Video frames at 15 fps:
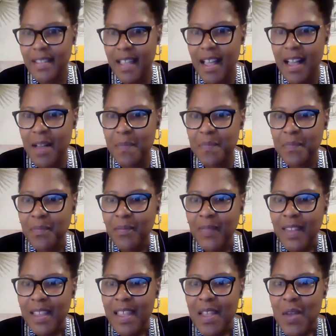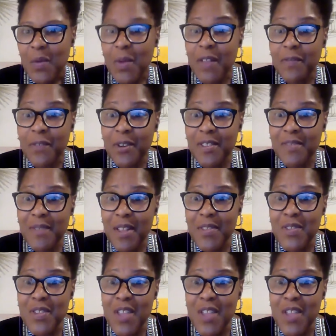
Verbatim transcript: um, well, first of all,